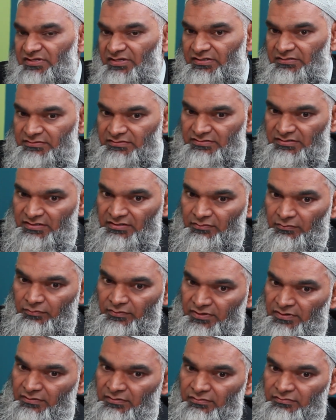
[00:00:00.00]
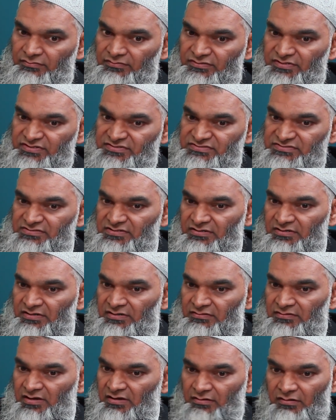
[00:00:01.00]
And where these
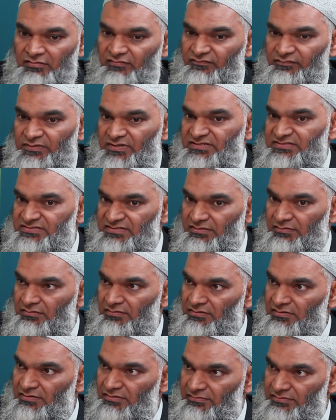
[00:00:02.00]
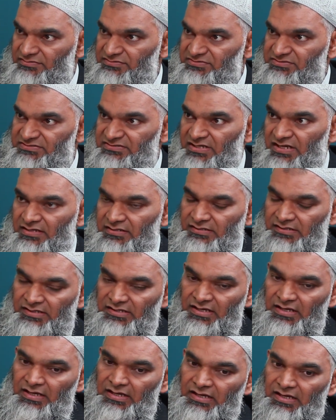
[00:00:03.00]
are not out of place in our current society,